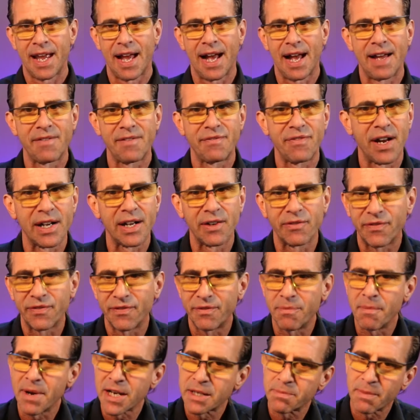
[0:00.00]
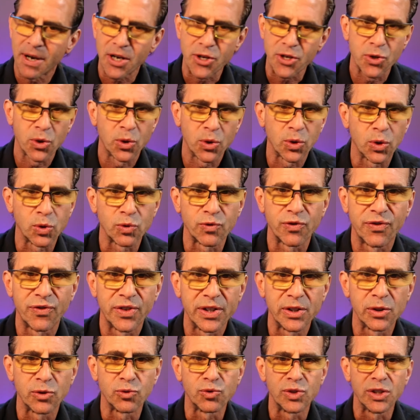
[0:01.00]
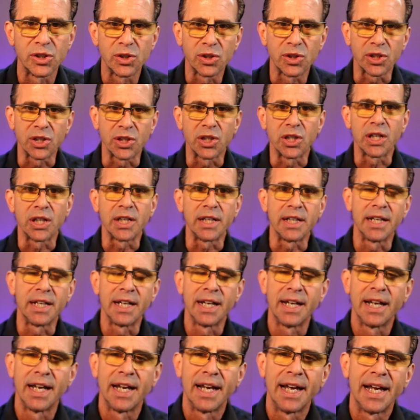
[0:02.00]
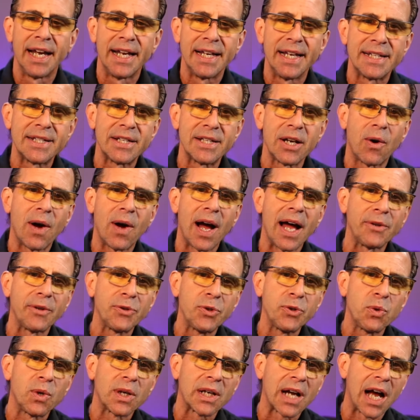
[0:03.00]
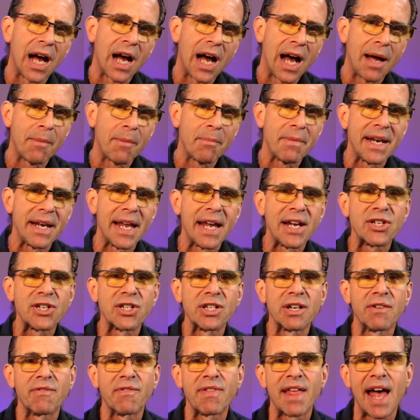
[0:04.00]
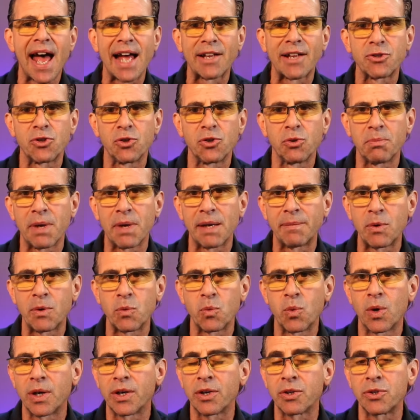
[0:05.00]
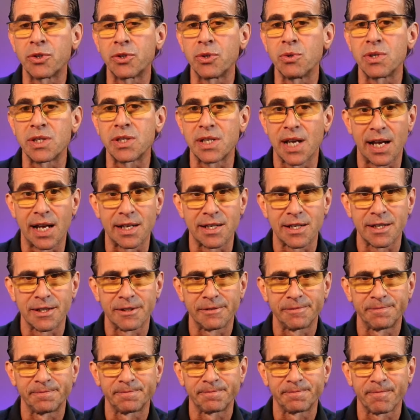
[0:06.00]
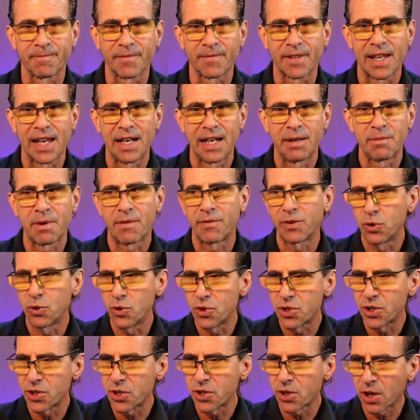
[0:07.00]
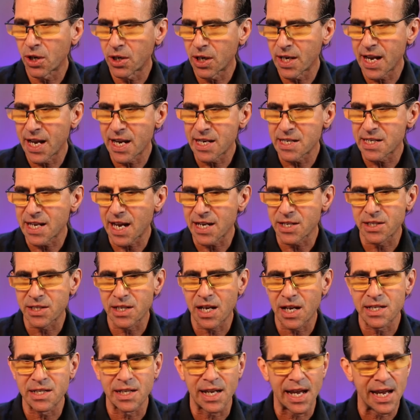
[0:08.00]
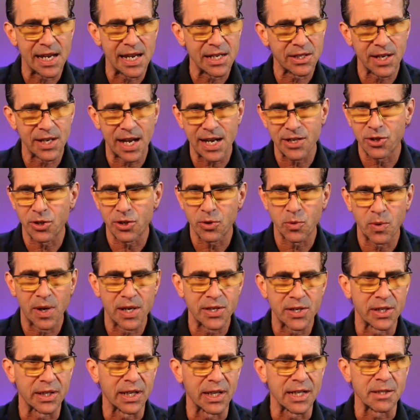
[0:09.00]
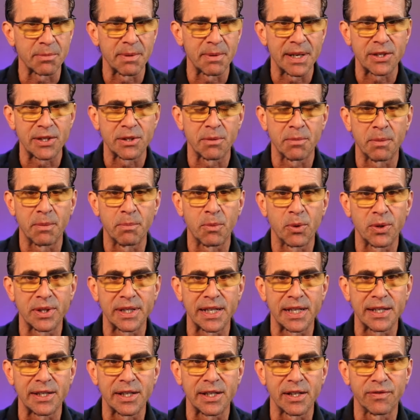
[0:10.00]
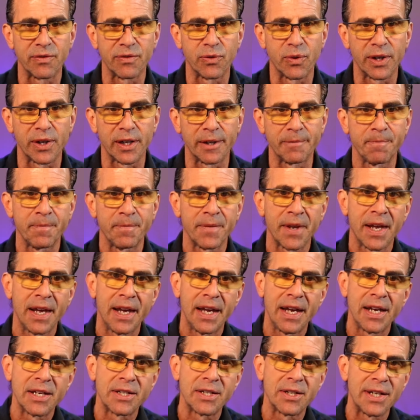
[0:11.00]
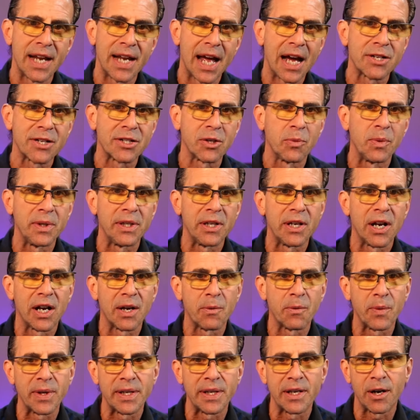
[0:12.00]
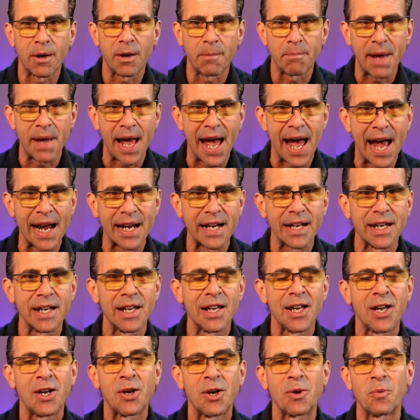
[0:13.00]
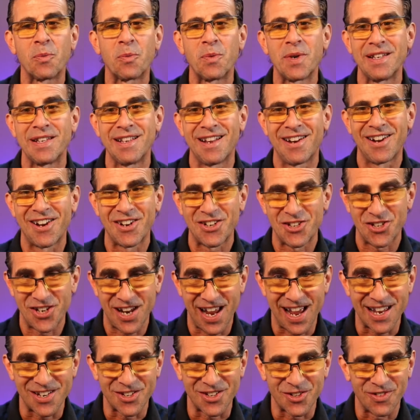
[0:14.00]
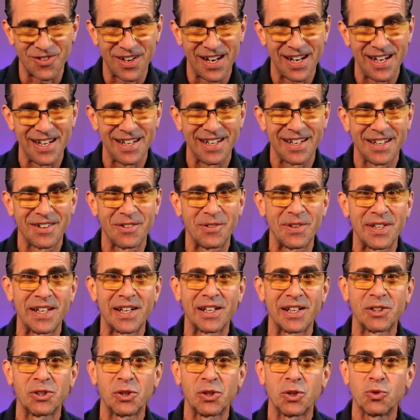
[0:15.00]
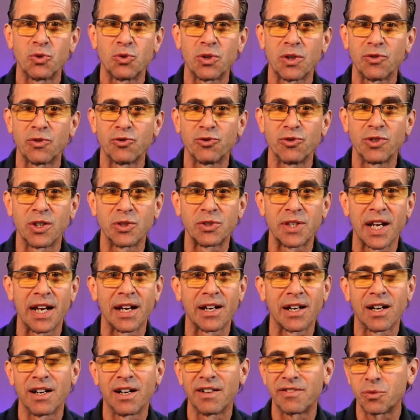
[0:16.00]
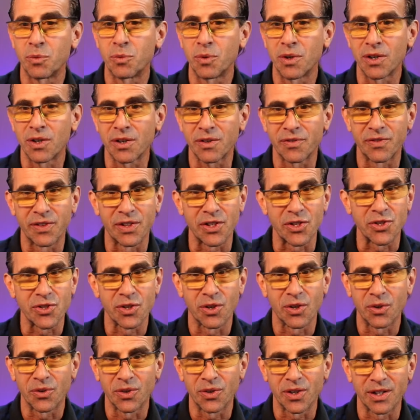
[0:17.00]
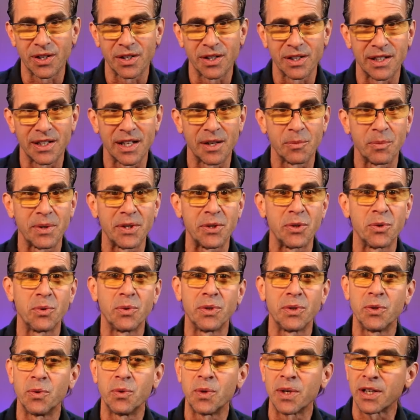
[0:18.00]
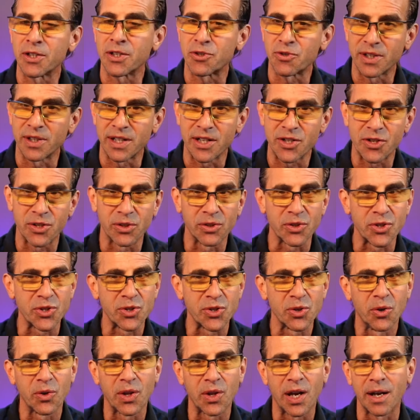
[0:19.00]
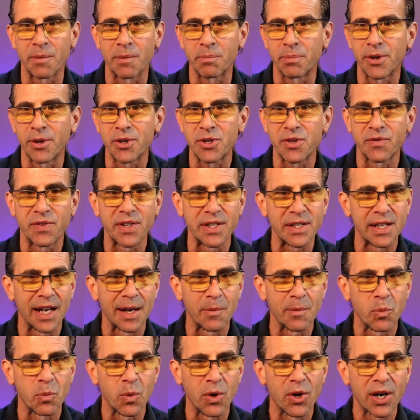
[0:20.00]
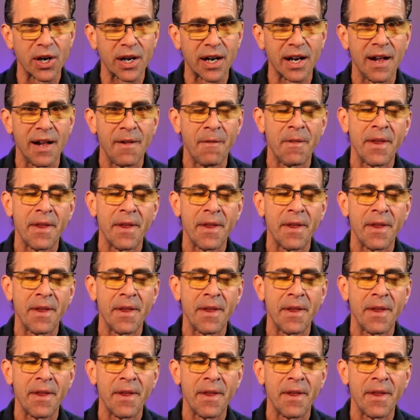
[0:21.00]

I find it makes my shoulder feel real good. So I'll do a combination of that to maybe 1 or 2 sets. Okay, and if I'm losing you on any of these exercises, ask your question, I'll explain them in more detail for you. So now, we did our back, we did our chest, right? We did a little rotator cuff work for the shoulder. Then we're doing our traditional shoulder hypertrophy type work.